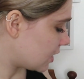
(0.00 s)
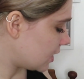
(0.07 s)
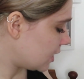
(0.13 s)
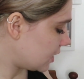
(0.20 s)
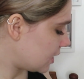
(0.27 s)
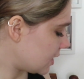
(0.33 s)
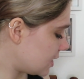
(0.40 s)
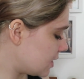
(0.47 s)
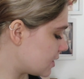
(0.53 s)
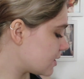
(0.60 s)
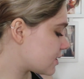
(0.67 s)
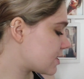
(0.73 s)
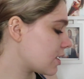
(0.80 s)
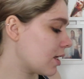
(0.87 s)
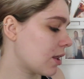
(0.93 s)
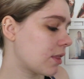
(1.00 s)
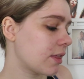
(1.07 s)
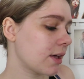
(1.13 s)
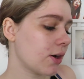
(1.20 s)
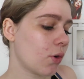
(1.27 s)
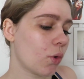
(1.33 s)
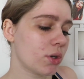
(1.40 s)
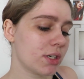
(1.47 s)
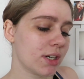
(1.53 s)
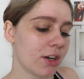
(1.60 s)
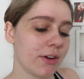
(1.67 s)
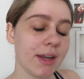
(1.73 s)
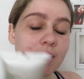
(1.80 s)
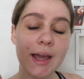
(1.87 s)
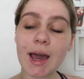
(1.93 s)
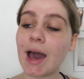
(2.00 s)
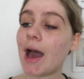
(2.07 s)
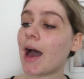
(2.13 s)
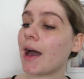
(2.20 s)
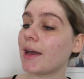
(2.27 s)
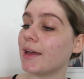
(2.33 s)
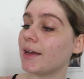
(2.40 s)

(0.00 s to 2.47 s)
It is the Ordinary High